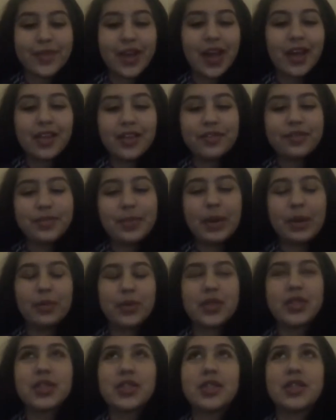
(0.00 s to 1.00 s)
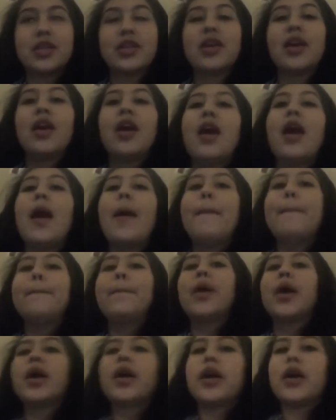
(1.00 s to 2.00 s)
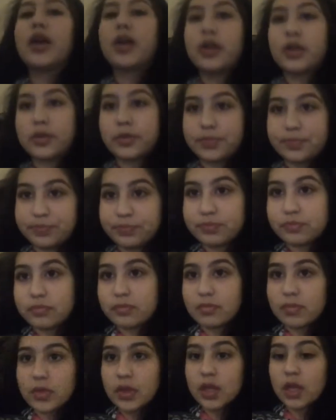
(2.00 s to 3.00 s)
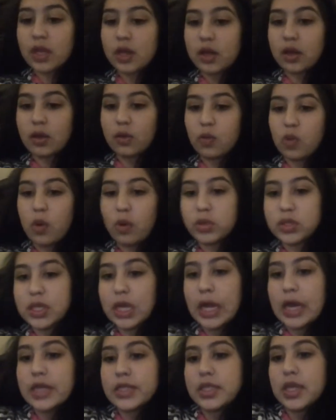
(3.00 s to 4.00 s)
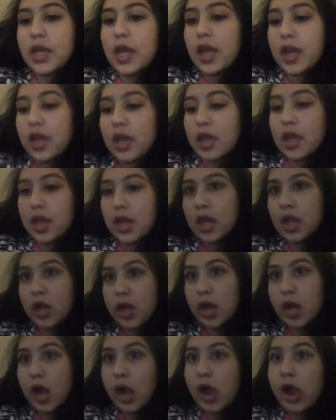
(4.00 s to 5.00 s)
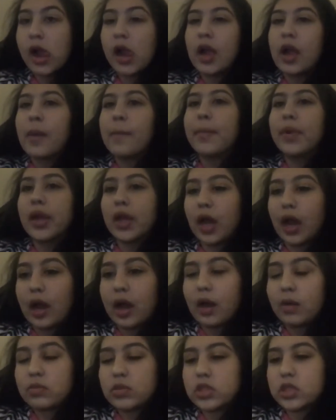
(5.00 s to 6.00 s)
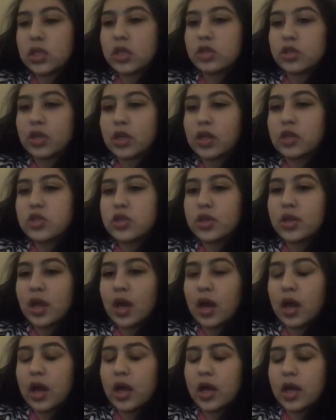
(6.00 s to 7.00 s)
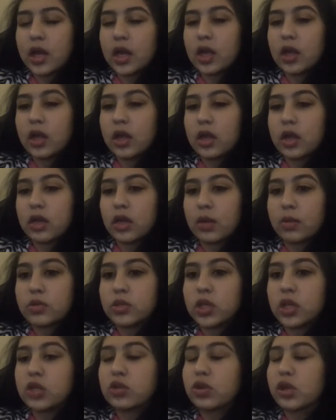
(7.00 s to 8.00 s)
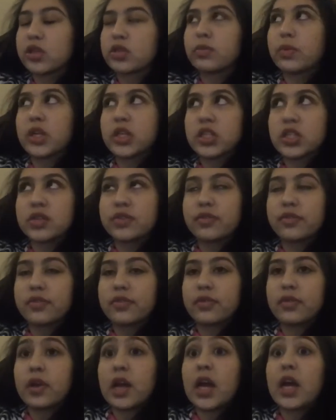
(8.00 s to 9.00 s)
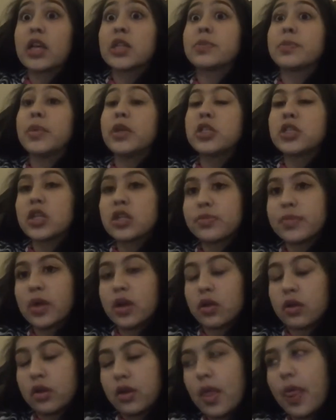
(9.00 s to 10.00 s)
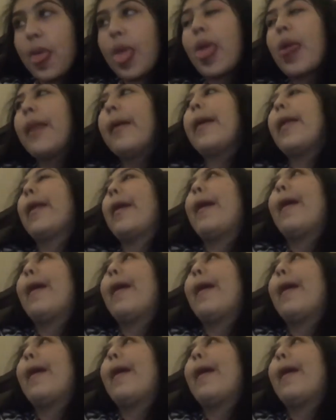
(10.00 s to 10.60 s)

I live in my onesie, but um, what was I gonna say? But yeah, I'm just gonna try to do that, and I'm gonna try to do as much as of, as much as my. I'm gonna try